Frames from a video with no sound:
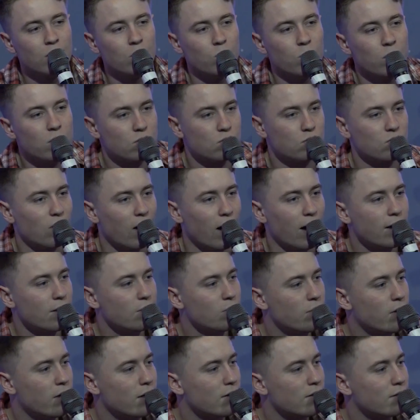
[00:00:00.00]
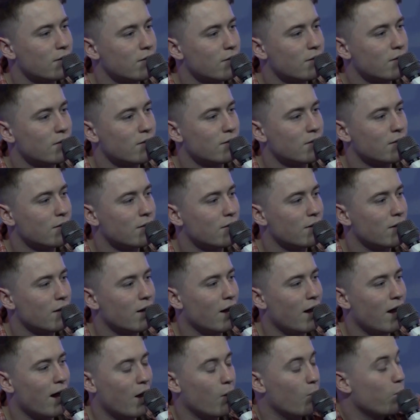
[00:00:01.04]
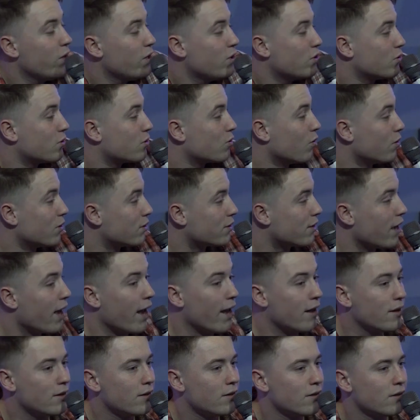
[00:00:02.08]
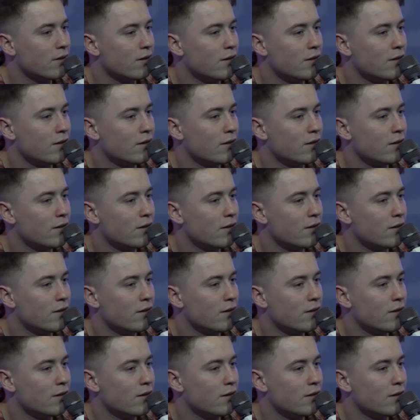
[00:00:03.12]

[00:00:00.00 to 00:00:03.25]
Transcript: We tried all this, and we just got scared.